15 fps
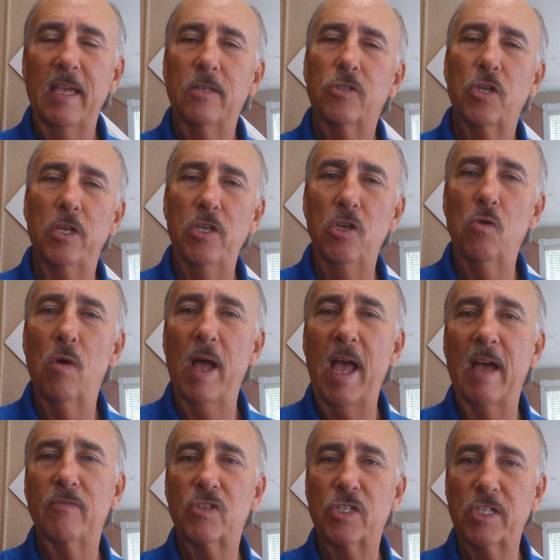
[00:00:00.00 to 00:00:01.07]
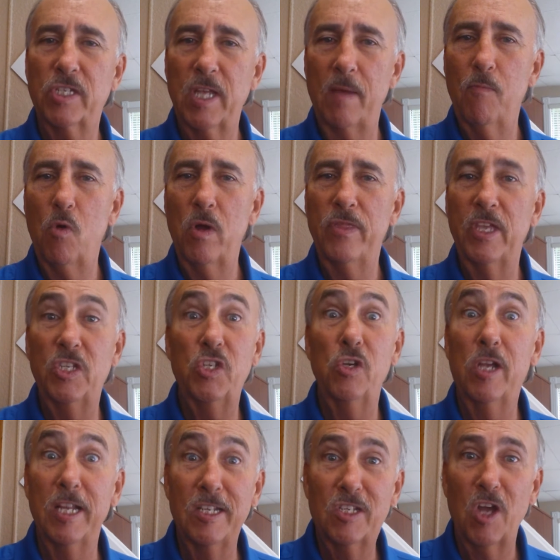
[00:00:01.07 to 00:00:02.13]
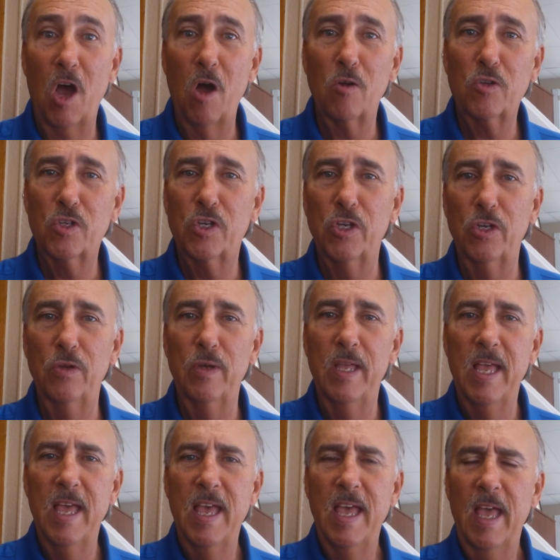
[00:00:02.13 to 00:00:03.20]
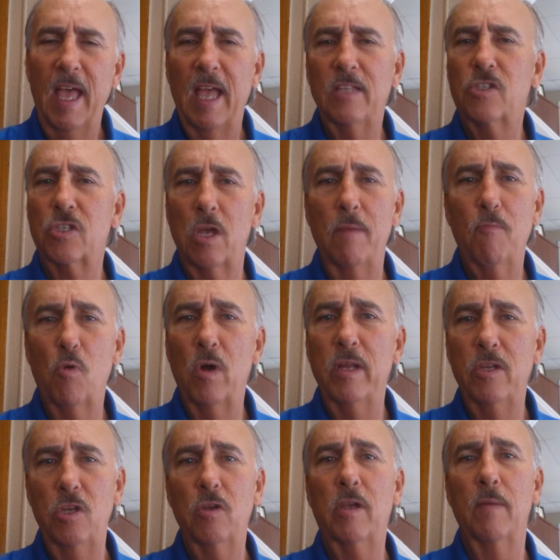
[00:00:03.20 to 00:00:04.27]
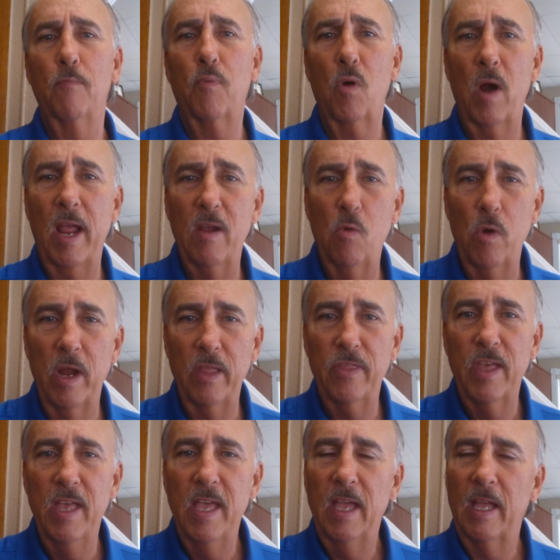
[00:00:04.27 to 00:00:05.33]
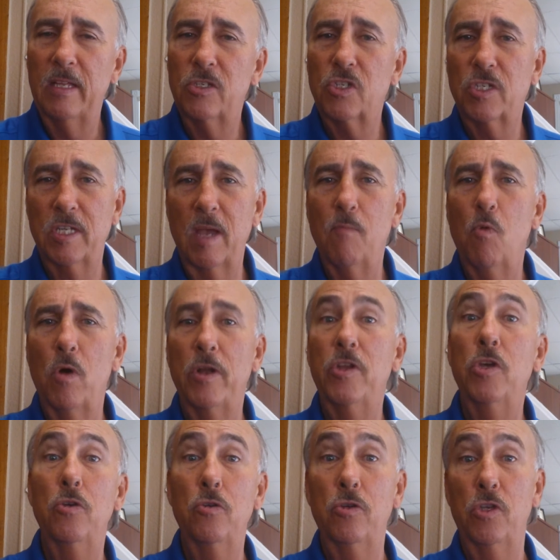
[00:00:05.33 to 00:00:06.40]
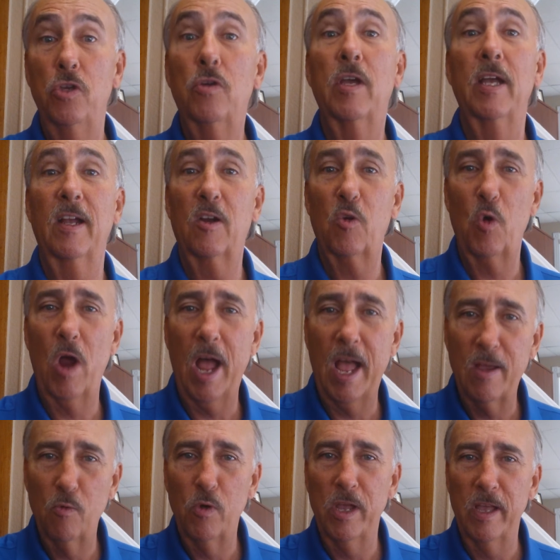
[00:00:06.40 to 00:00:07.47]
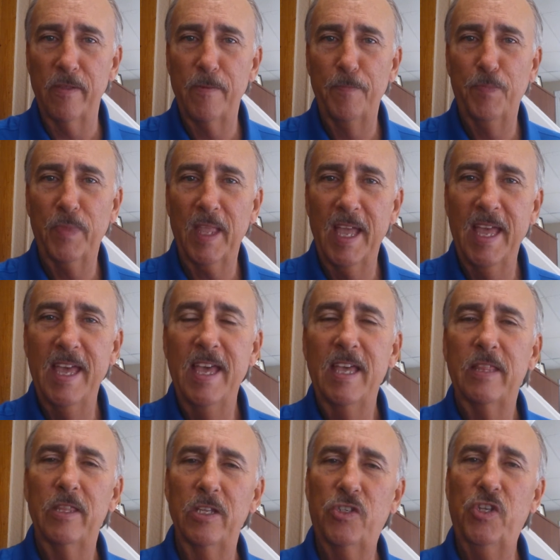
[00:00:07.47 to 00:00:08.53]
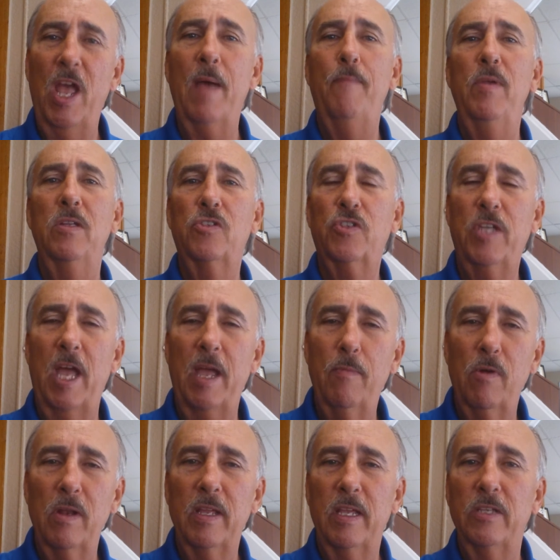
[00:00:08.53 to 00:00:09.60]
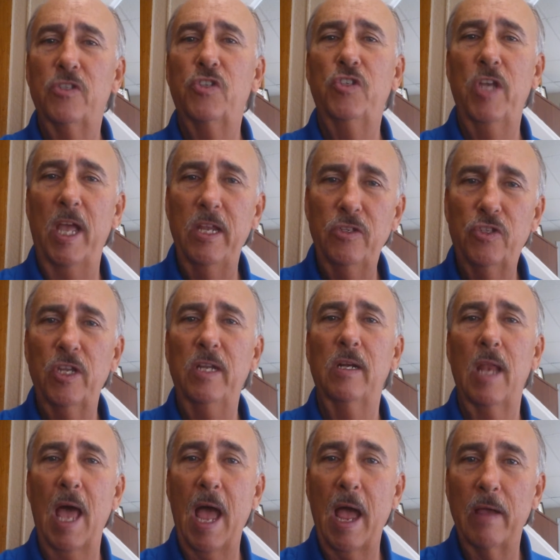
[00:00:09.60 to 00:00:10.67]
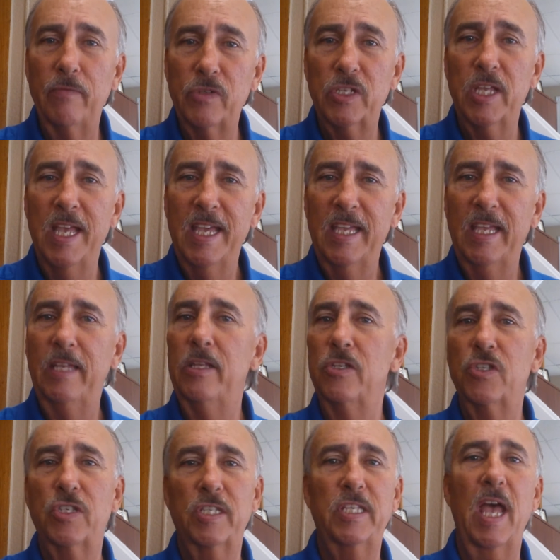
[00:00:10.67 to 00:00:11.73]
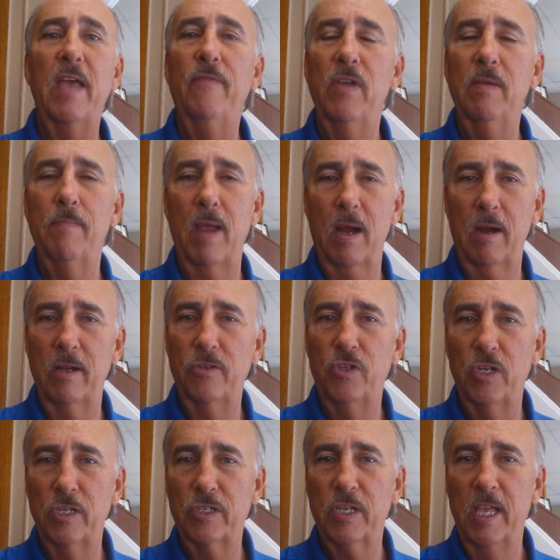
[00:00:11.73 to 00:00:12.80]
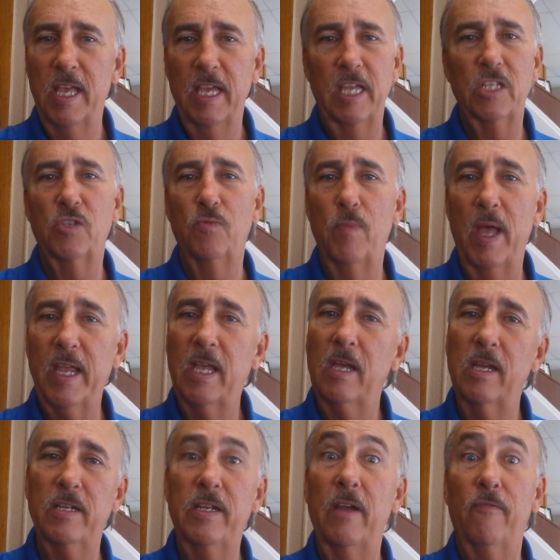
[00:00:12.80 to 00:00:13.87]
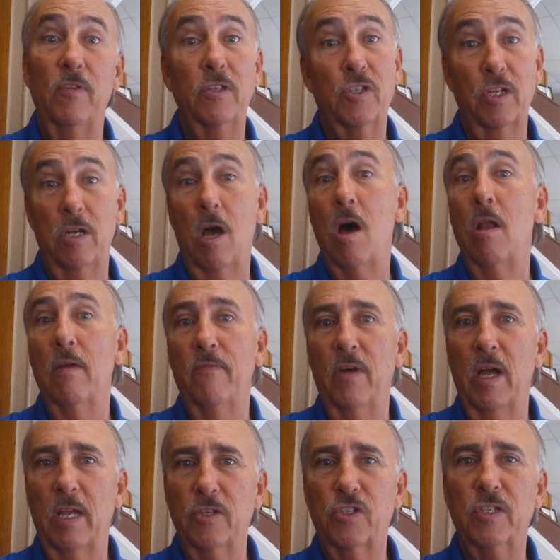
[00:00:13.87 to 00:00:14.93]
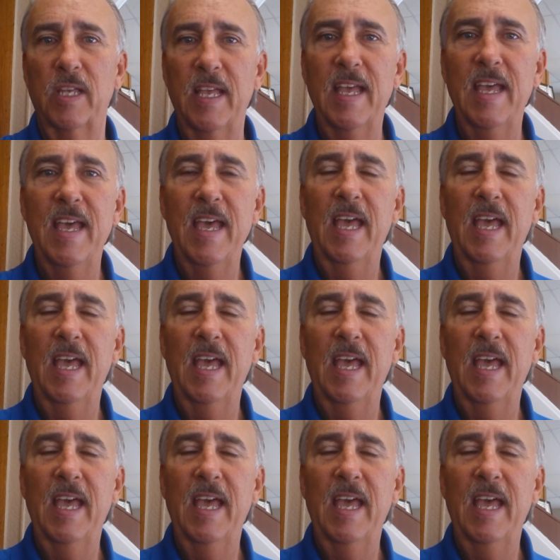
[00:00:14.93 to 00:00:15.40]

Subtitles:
so you will have someone that you can talk to, and someone you can pray with, and someone who you can cry with. The Champions Table is changing lives. It is saving marriages. It's making a difference in all of us.